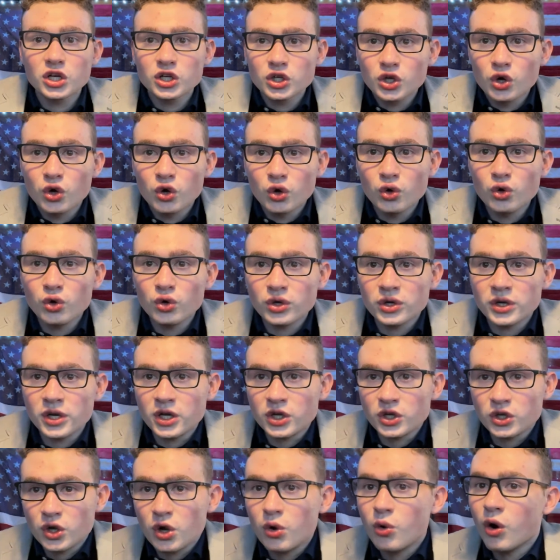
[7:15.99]
could
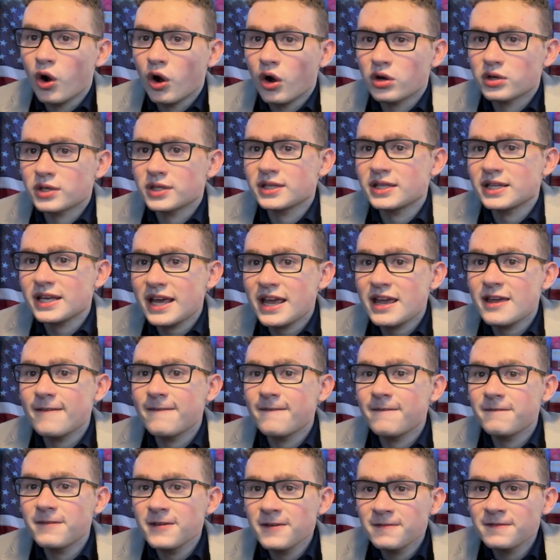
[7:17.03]
go hard, and the
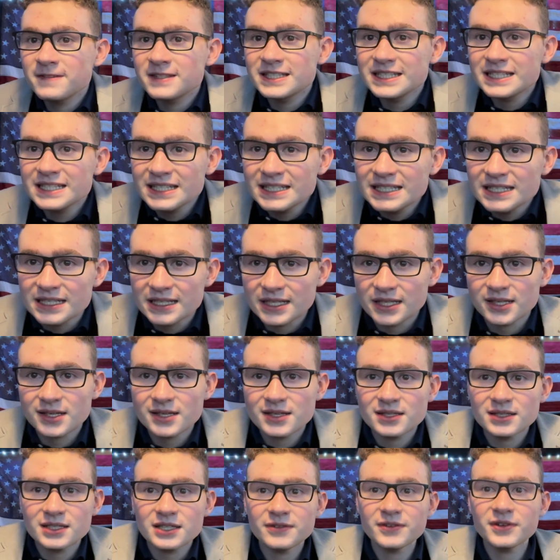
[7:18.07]
A15
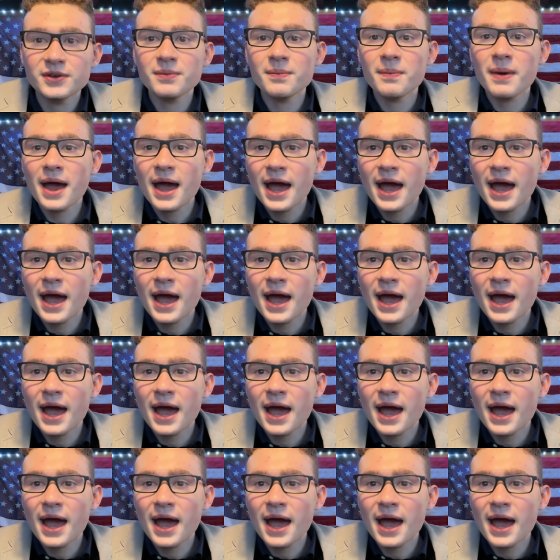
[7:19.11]
is even